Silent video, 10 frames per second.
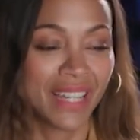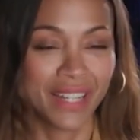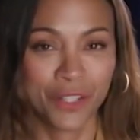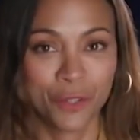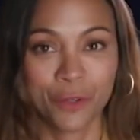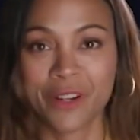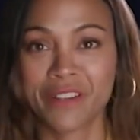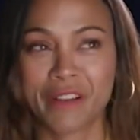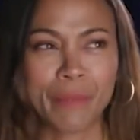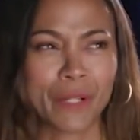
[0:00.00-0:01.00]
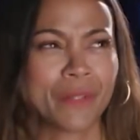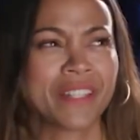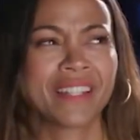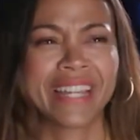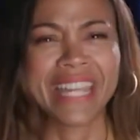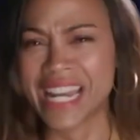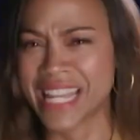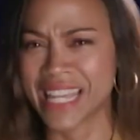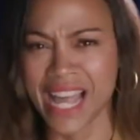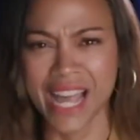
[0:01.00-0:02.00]
extraordinary, but it was unlike
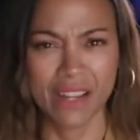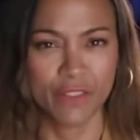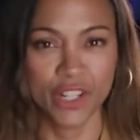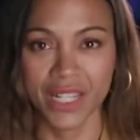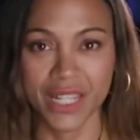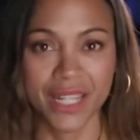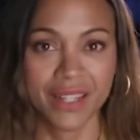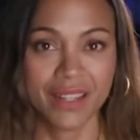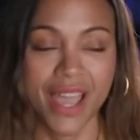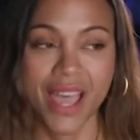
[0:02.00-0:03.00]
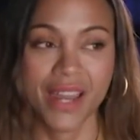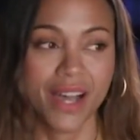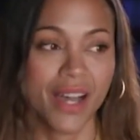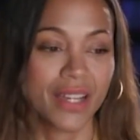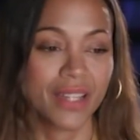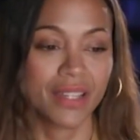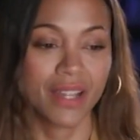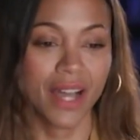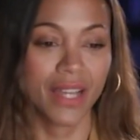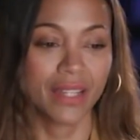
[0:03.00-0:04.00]
anything I had ever seen, and I,
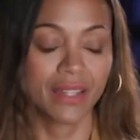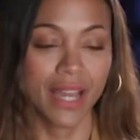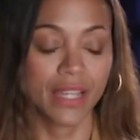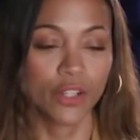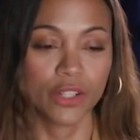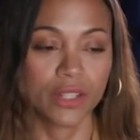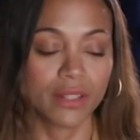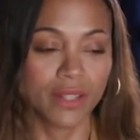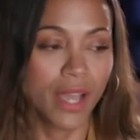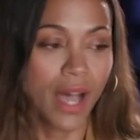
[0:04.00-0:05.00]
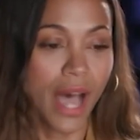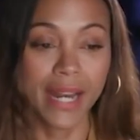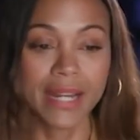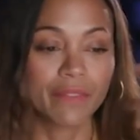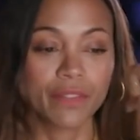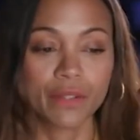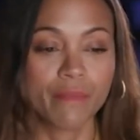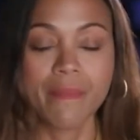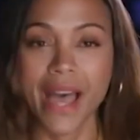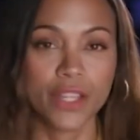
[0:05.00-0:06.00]
I, I couldn't, I had never
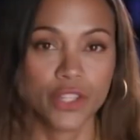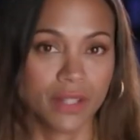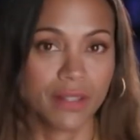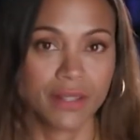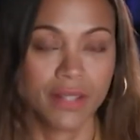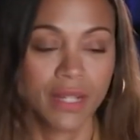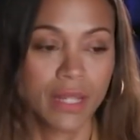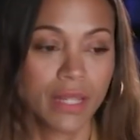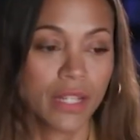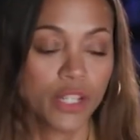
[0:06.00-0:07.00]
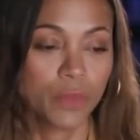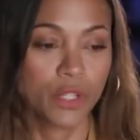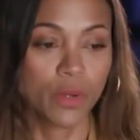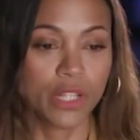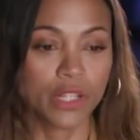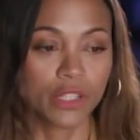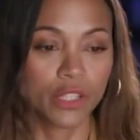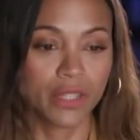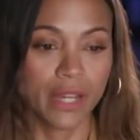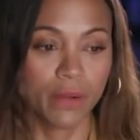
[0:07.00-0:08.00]
imagined that she was going to
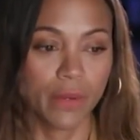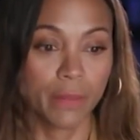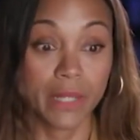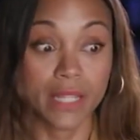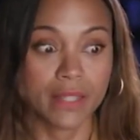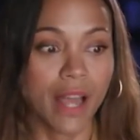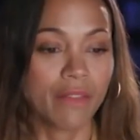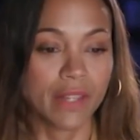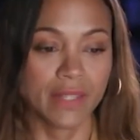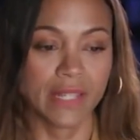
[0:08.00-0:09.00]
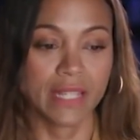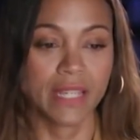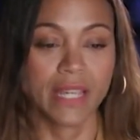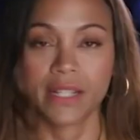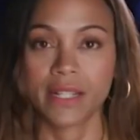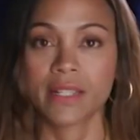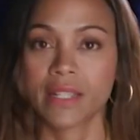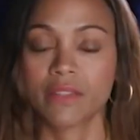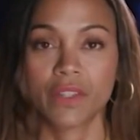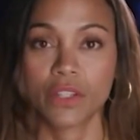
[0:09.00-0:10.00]
look that way because obviously he had
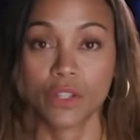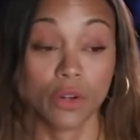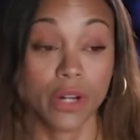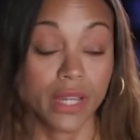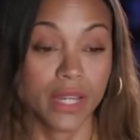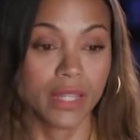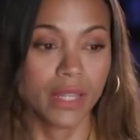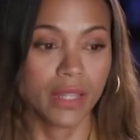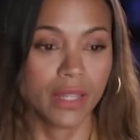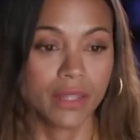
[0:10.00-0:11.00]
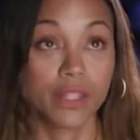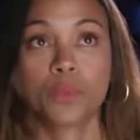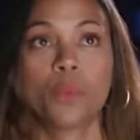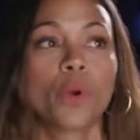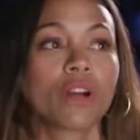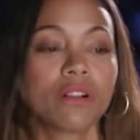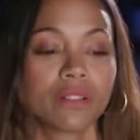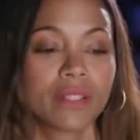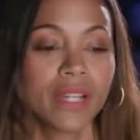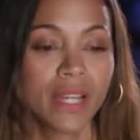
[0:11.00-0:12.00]
conceived the story and, and, and, this
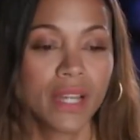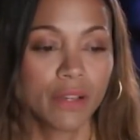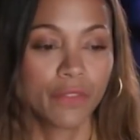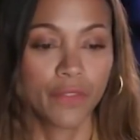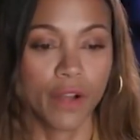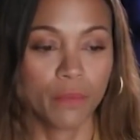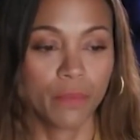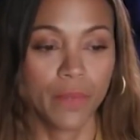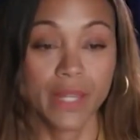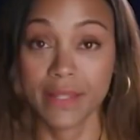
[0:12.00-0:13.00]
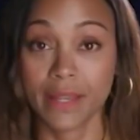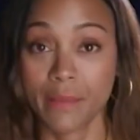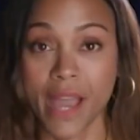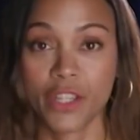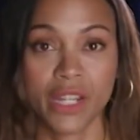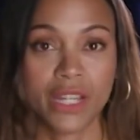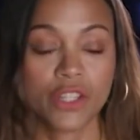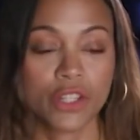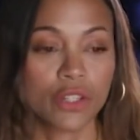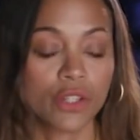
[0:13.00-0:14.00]
world from his
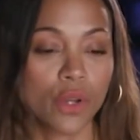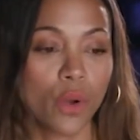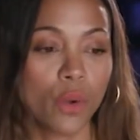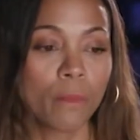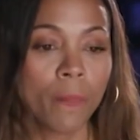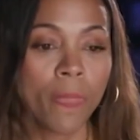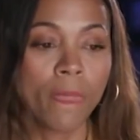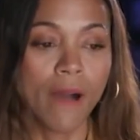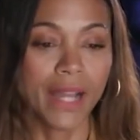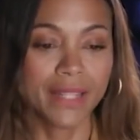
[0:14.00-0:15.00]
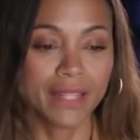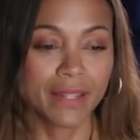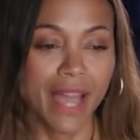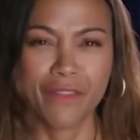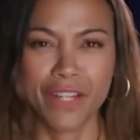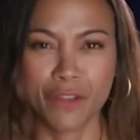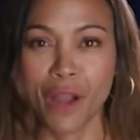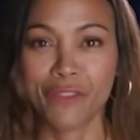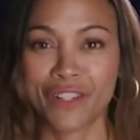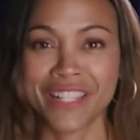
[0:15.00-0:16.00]
imagination. So I didn't have any
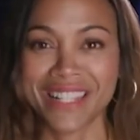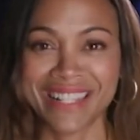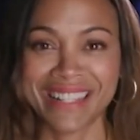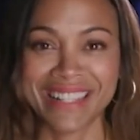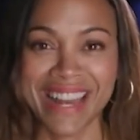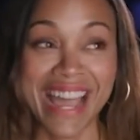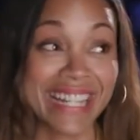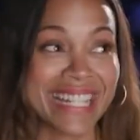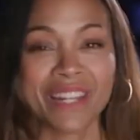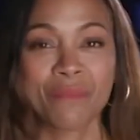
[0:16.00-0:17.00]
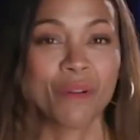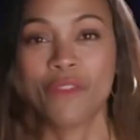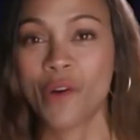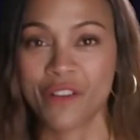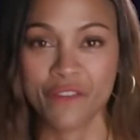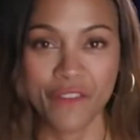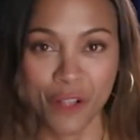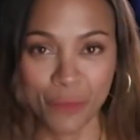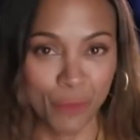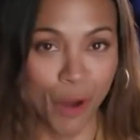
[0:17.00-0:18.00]
references that I had seen before in
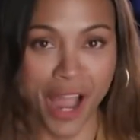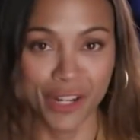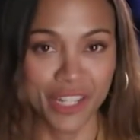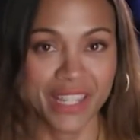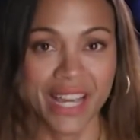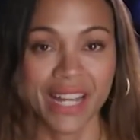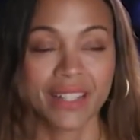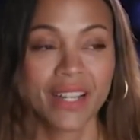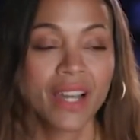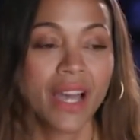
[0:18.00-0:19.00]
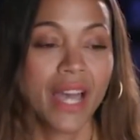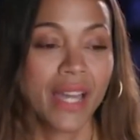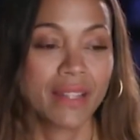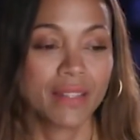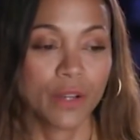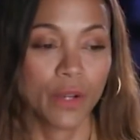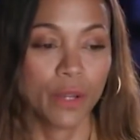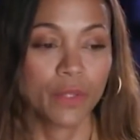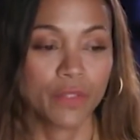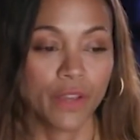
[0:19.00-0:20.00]
films prior to that. And so it
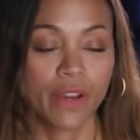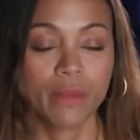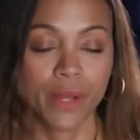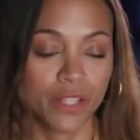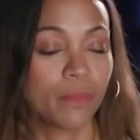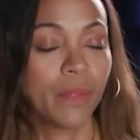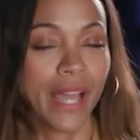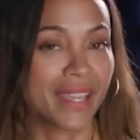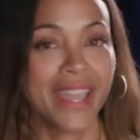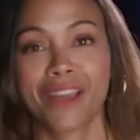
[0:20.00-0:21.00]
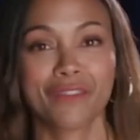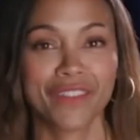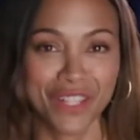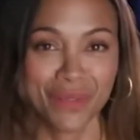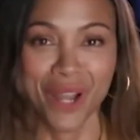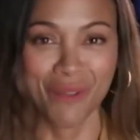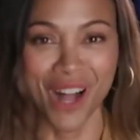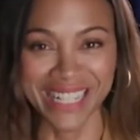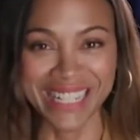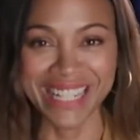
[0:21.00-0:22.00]
was very much a blank canvas when I
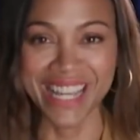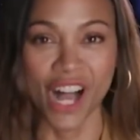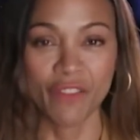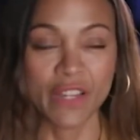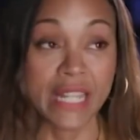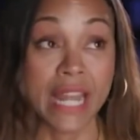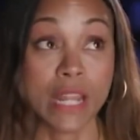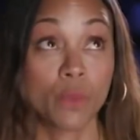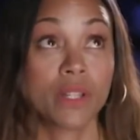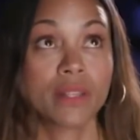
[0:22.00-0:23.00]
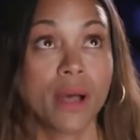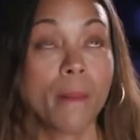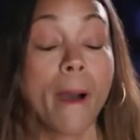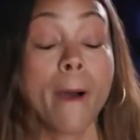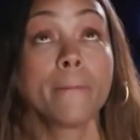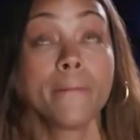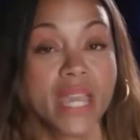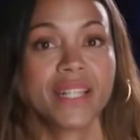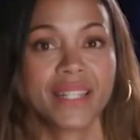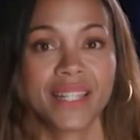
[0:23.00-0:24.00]
walked into the office and it was
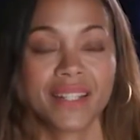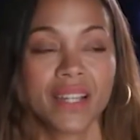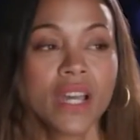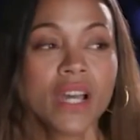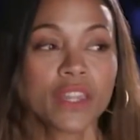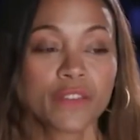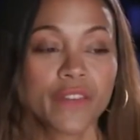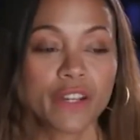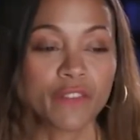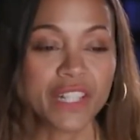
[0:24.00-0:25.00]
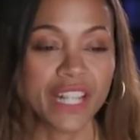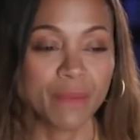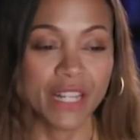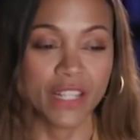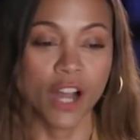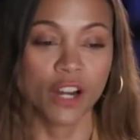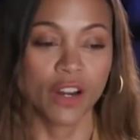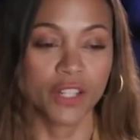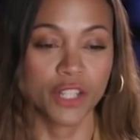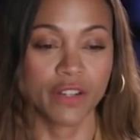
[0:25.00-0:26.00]
amazing. The very first time I saw her
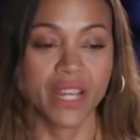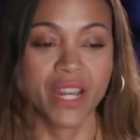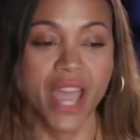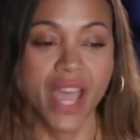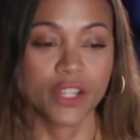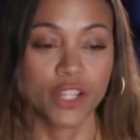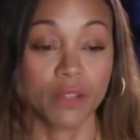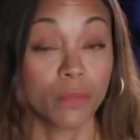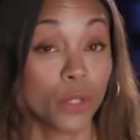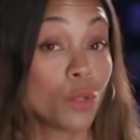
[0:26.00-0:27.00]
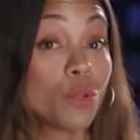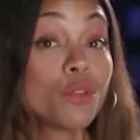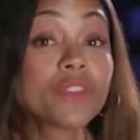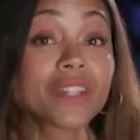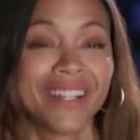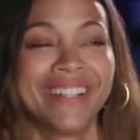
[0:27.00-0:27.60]
on screen and she moved